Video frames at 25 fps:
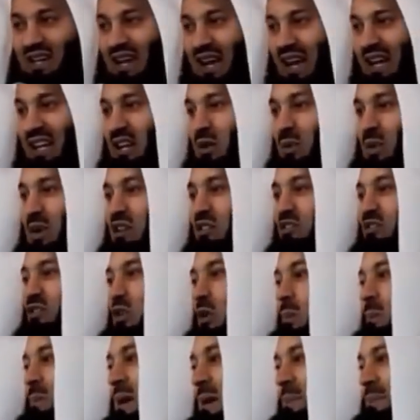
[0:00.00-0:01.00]
And there were a
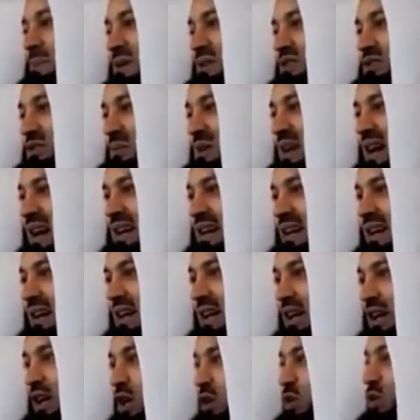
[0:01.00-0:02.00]
few people,
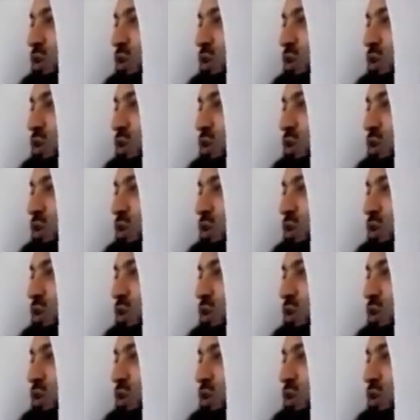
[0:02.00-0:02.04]
subhanallah, who